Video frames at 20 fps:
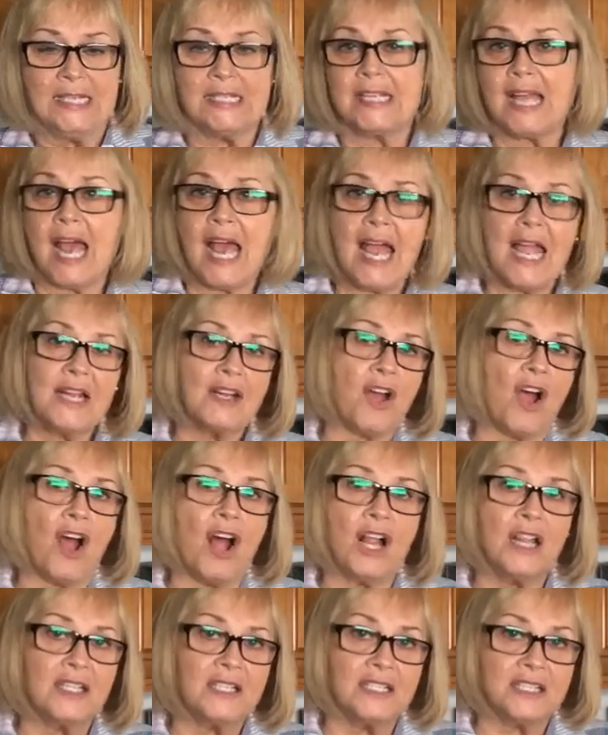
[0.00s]
tied
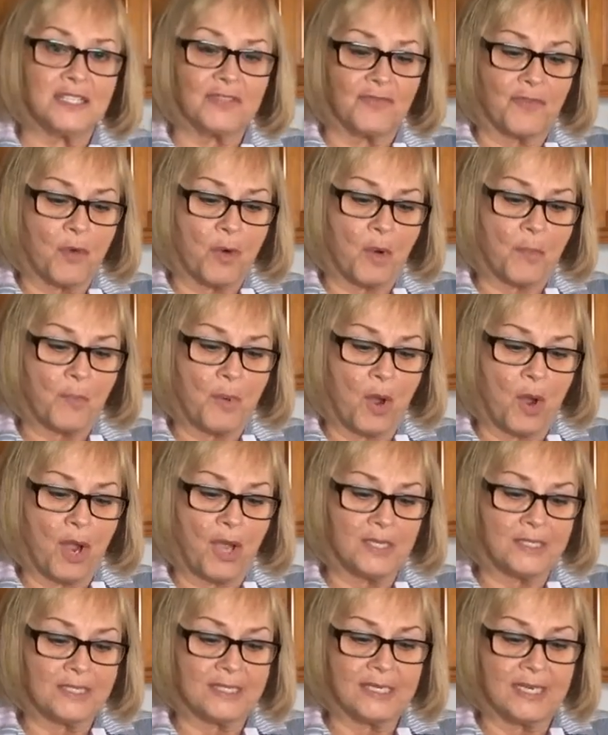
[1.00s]
all his 4
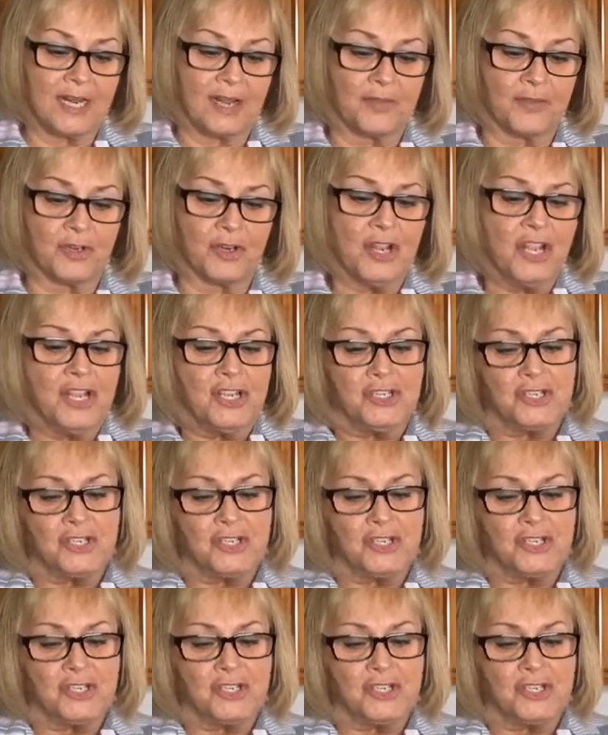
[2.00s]
paws together,